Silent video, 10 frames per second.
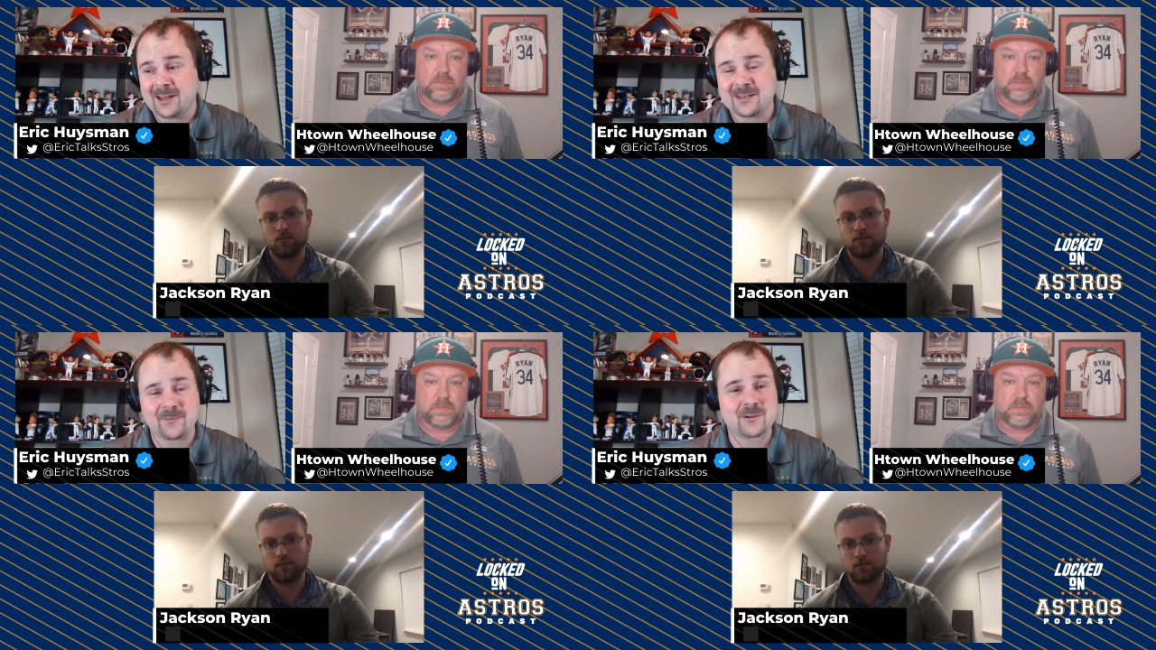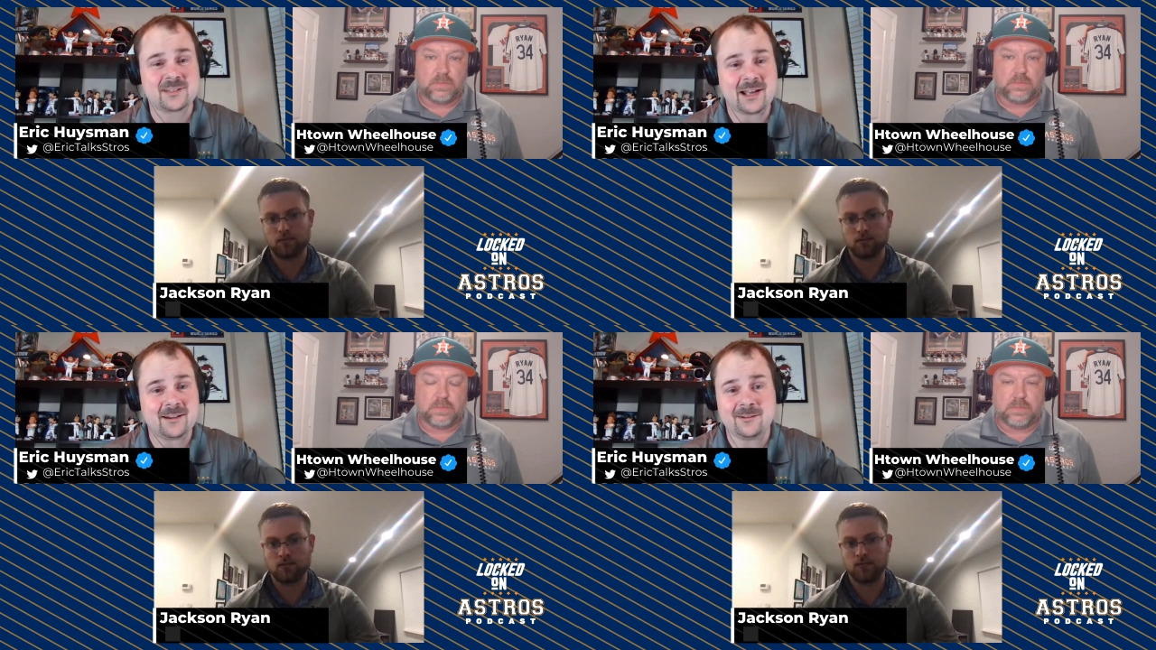Speaker 1: a
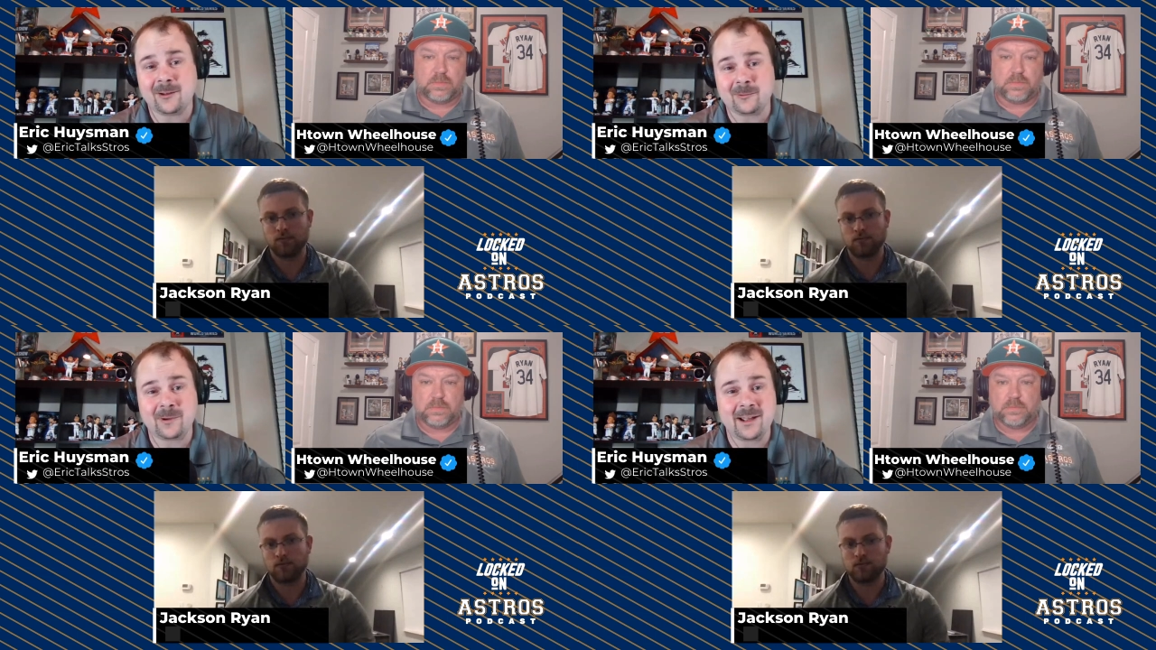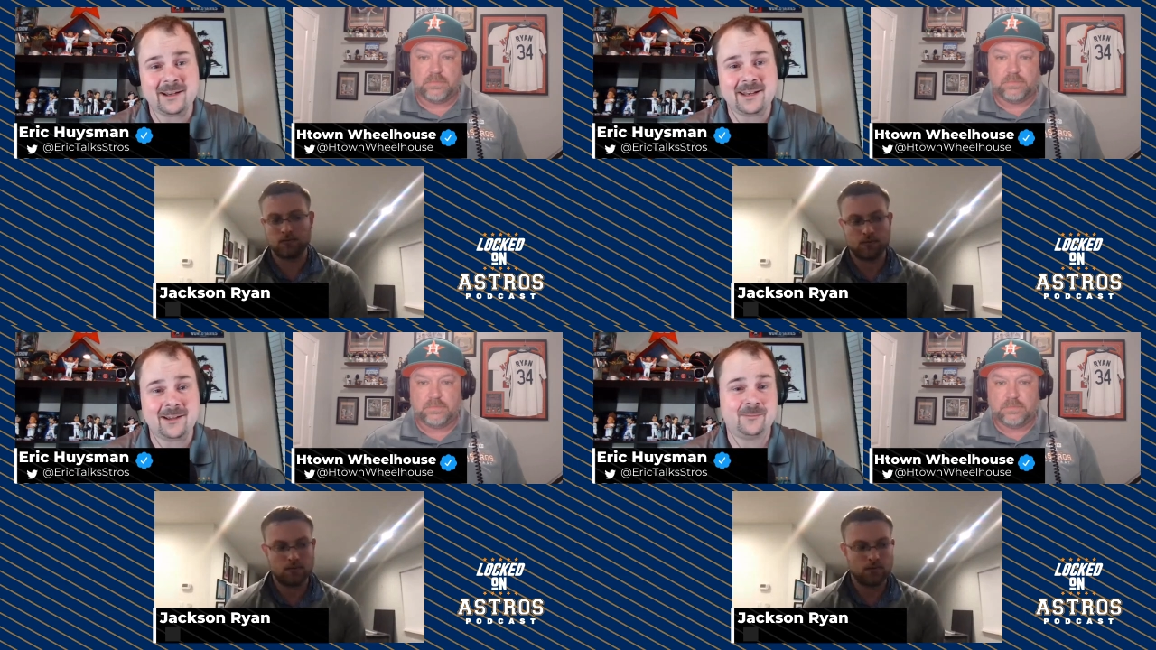different side of Nolan
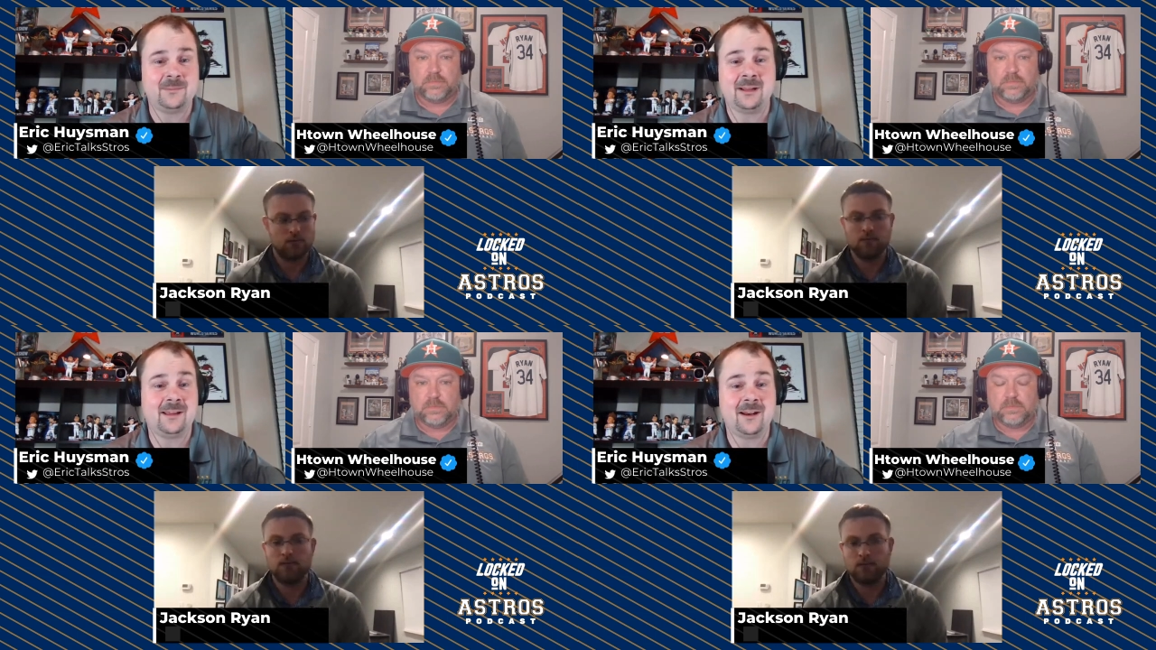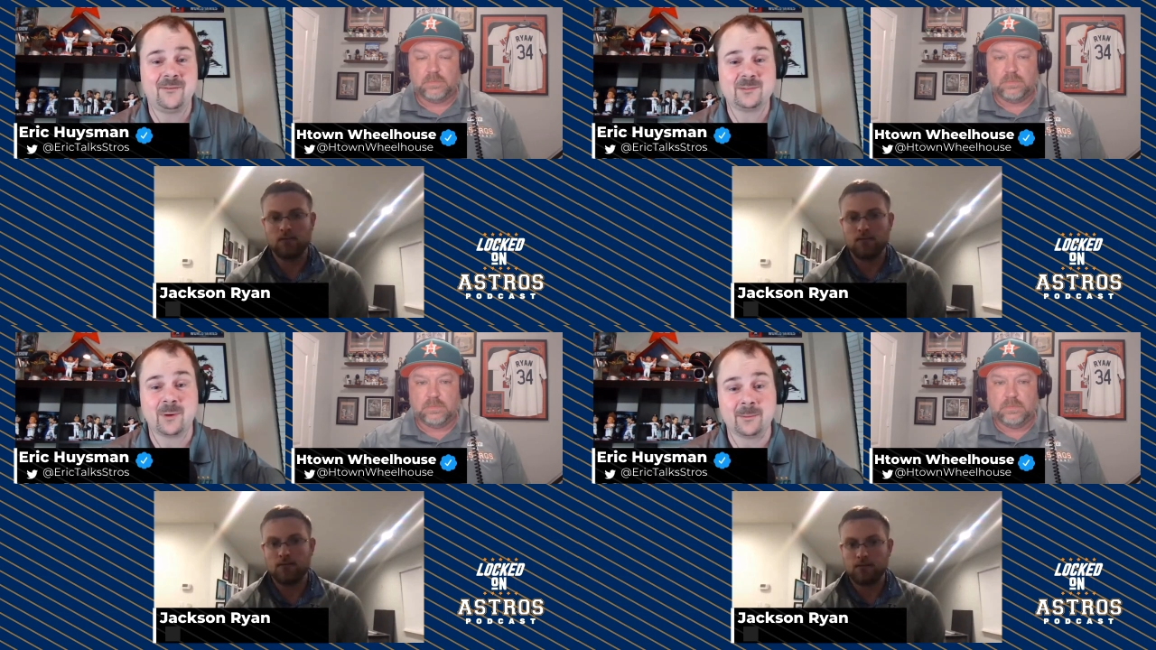Ryan that a lot
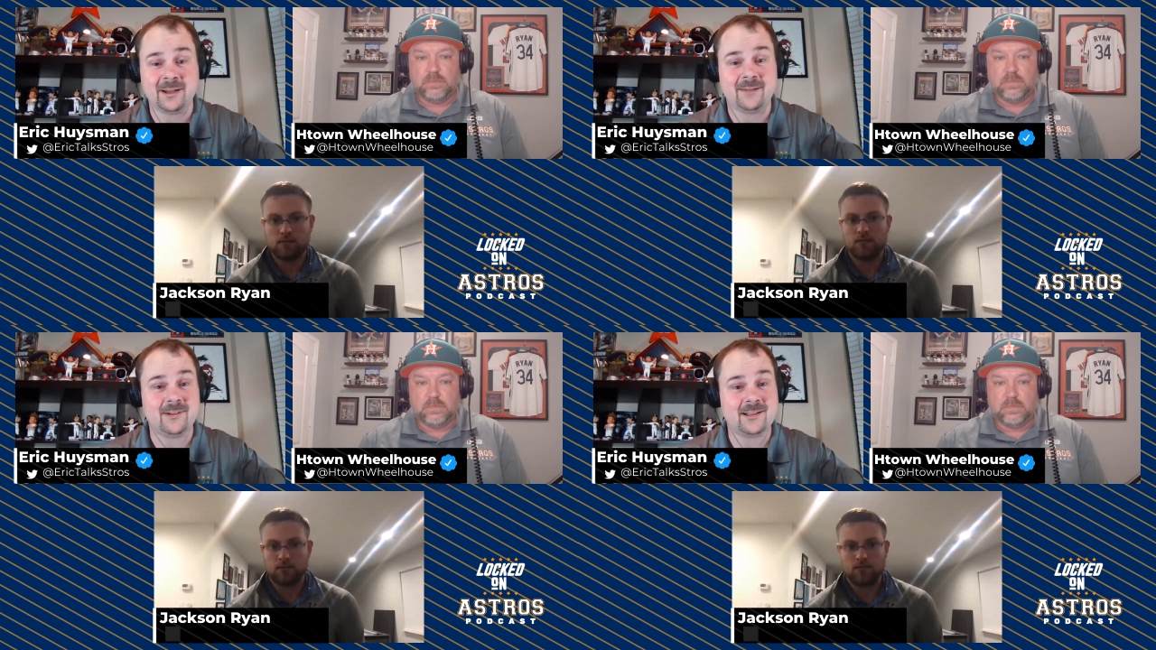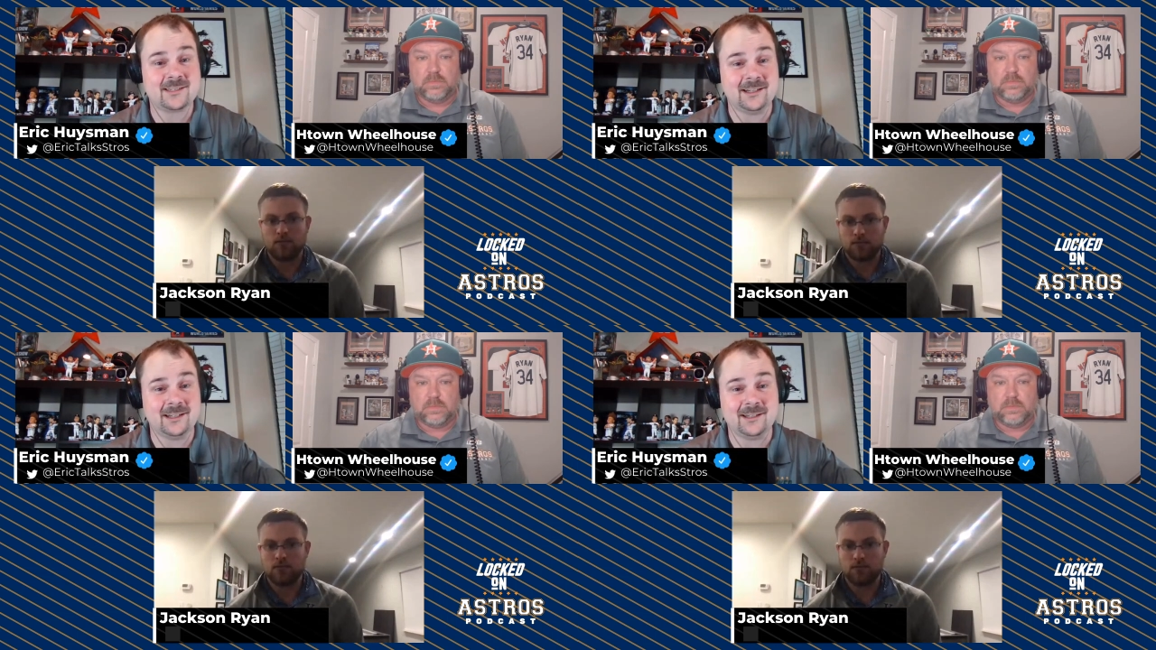of us probably have
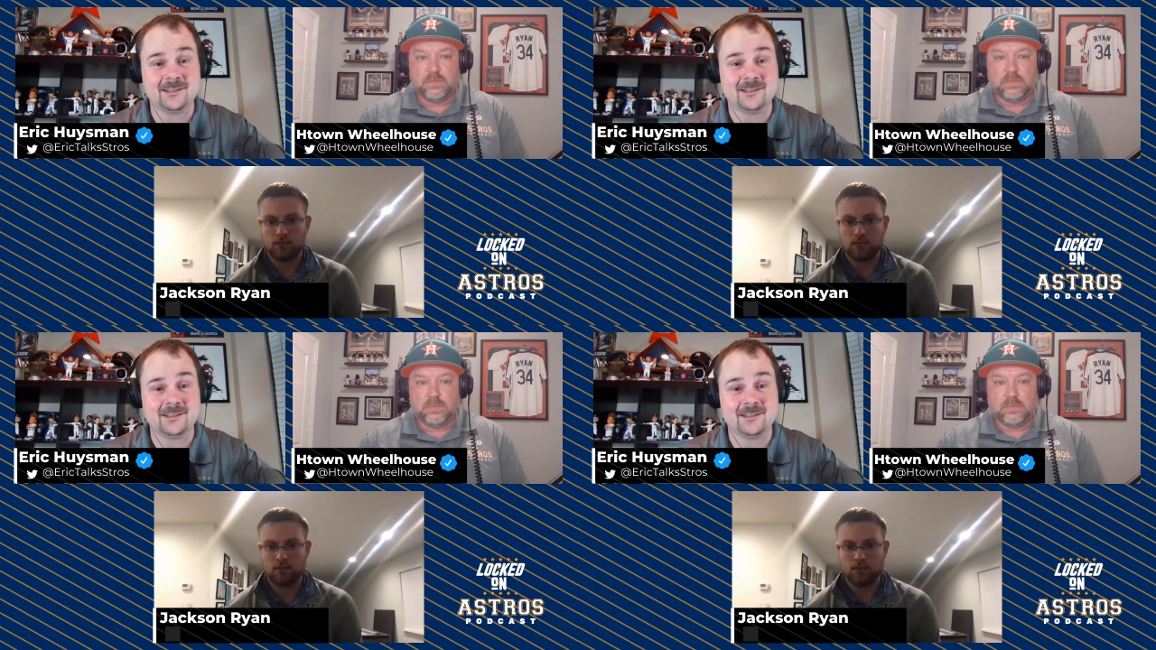not seen.